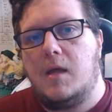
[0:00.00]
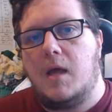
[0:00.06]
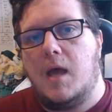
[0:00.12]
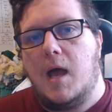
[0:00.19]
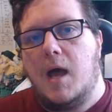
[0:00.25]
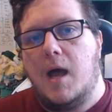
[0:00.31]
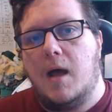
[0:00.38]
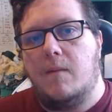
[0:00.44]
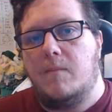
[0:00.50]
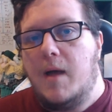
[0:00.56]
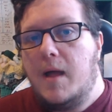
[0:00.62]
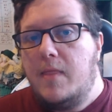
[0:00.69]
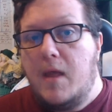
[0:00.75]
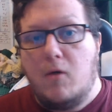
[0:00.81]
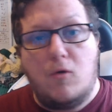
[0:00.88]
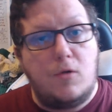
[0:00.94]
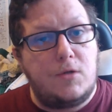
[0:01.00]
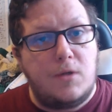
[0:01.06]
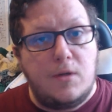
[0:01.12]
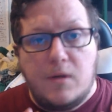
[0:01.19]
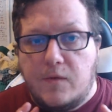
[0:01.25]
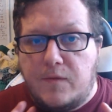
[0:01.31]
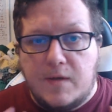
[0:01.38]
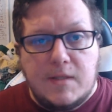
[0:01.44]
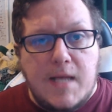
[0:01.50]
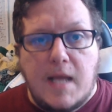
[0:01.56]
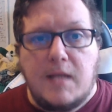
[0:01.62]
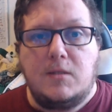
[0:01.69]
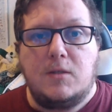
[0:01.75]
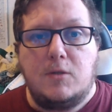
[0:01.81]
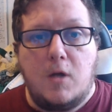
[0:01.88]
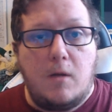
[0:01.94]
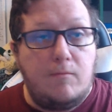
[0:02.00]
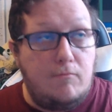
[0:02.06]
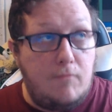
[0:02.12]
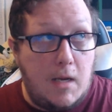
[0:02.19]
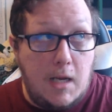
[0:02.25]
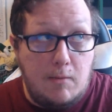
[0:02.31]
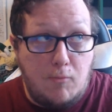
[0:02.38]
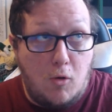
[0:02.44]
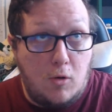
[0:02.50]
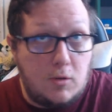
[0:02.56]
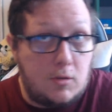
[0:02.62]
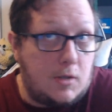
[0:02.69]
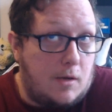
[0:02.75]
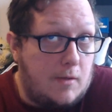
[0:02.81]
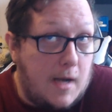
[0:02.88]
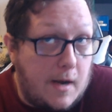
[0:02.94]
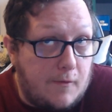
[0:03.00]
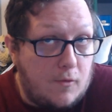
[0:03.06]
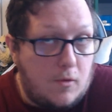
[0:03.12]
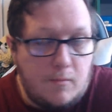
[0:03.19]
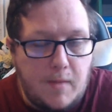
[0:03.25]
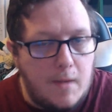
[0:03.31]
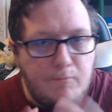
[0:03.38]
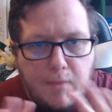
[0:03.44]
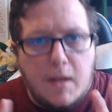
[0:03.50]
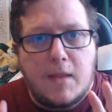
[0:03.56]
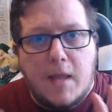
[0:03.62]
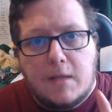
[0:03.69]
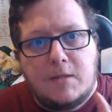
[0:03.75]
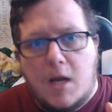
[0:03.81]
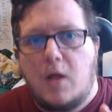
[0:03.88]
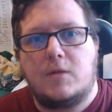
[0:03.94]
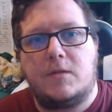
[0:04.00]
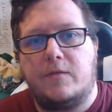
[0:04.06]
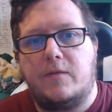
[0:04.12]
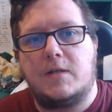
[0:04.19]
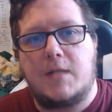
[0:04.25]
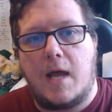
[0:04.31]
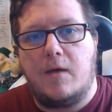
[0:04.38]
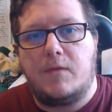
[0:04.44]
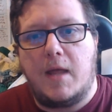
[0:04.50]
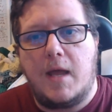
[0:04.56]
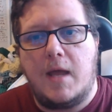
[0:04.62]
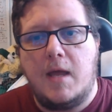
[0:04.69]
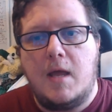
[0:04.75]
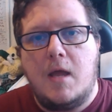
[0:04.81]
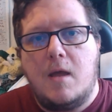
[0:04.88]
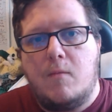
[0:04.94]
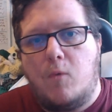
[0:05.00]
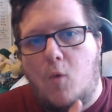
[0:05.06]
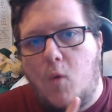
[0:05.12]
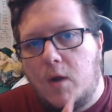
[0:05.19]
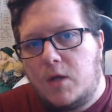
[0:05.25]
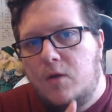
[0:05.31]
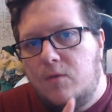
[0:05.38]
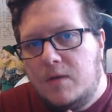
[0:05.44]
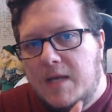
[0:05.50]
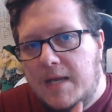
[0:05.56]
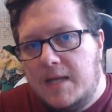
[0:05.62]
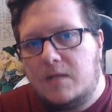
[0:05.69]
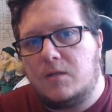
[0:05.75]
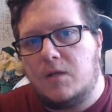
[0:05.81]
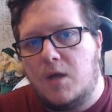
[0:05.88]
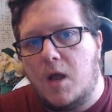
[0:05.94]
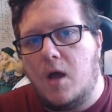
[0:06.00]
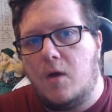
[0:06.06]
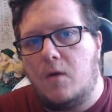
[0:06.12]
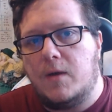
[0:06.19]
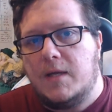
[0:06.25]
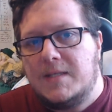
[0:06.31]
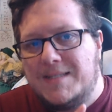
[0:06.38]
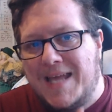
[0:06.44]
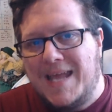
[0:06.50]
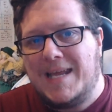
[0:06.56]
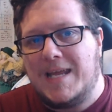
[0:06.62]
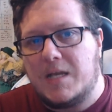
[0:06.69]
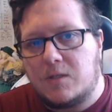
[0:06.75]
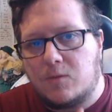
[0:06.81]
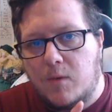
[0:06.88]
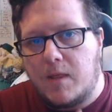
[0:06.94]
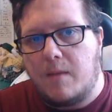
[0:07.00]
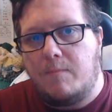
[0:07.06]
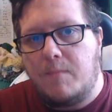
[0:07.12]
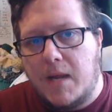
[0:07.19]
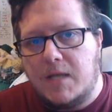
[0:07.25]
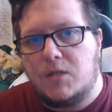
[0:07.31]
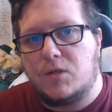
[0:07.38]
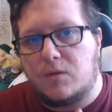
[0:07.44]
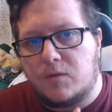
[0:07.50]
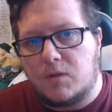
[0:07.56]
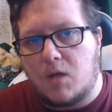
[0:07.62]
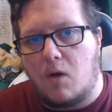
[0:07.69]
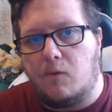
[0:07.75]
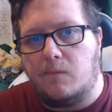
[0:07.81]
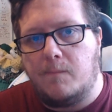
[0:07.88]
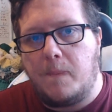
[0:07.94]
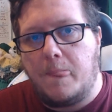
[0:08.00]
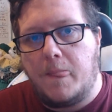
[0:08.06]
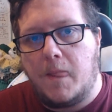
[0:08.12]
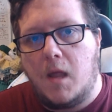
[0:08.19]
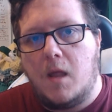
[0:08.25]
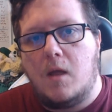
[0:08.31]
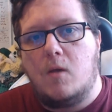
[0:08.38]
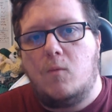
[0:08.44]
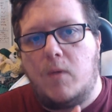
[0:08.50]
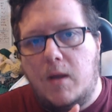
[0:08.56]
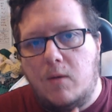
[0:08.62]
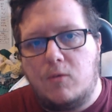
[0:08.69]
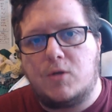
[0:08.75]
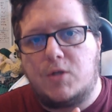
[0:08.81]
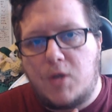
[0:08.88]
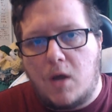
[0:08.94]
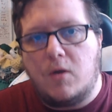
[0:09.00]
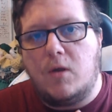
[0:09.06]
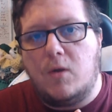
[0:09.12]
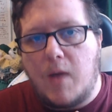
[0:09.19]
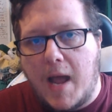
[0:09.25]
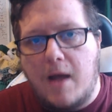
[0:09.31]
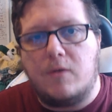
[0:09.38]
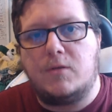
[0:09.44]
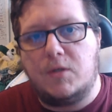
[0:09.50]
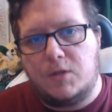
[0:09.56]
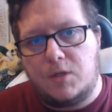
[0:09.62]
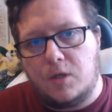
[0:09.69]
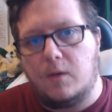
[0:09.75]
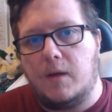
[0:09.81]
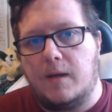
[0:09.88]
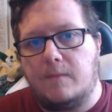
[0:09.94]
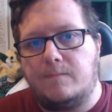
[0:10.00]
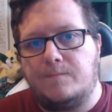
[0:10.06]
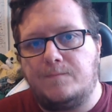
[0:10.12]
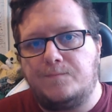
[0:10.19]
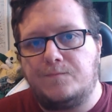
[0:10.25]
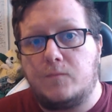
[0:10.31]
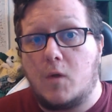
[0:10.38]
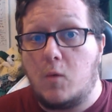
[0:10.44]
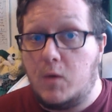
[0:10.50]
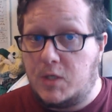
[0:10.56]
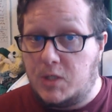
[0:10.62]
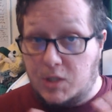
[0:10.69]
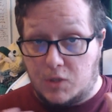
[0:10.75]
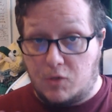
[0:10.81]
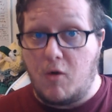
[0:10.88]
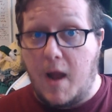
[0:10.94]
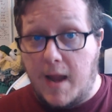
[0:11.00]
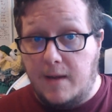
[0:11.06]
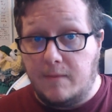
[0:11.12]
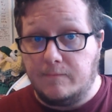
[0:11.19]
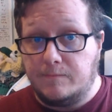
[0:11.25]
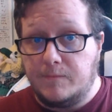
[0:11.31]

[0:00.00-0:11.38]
um, and they're all doing a fantastic job. Me more so than everyone, but but there's lots of us out there. But what you need to know is take us with a pinch of salt. We will show you how to do it, which is great,